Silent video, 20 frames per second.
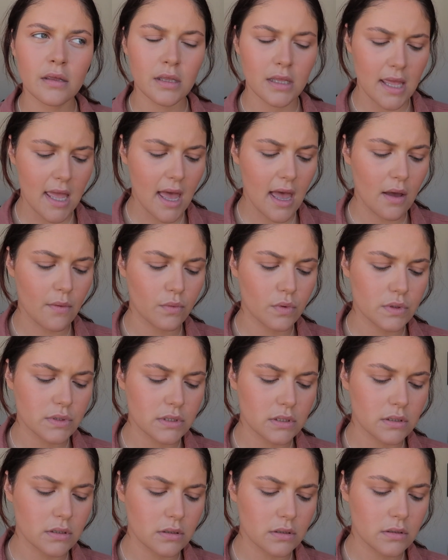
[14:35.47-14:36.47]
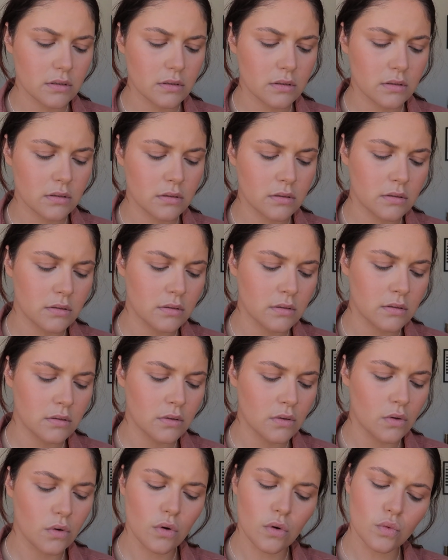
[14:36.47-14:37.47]
Yeah, it wasn't,
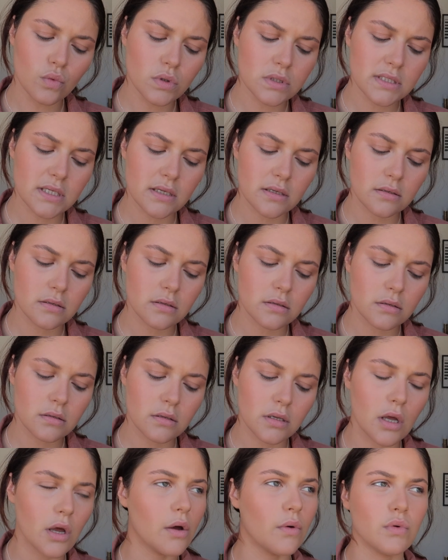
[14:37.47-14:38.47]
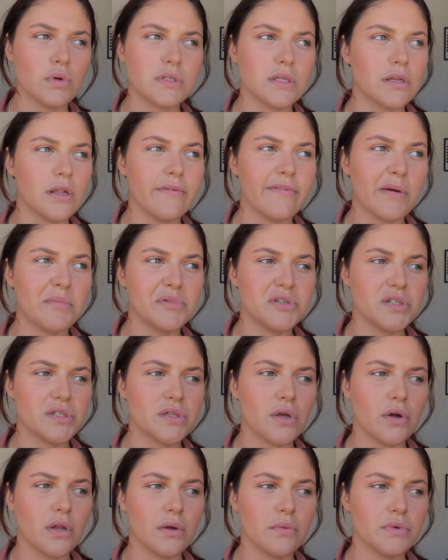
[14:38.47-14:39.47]
what was it? No, it wasn't November
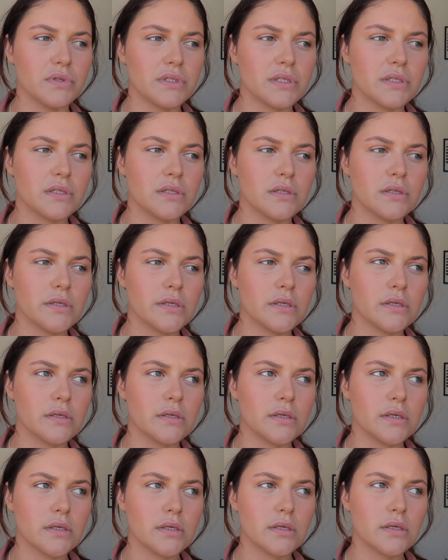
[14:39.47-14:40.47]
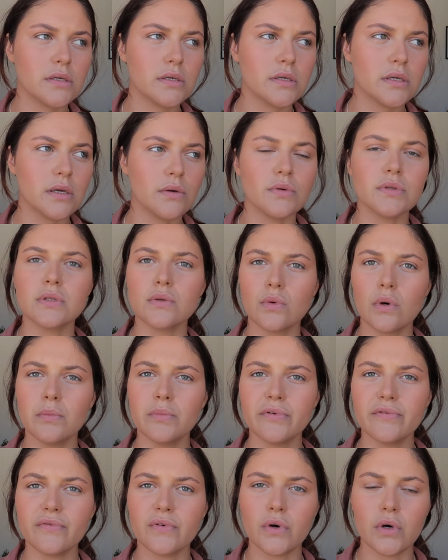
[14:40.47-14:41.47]
just gone, it was the one
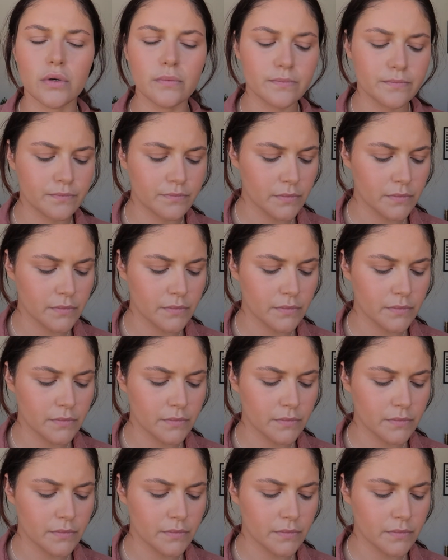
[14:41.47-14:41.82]
before.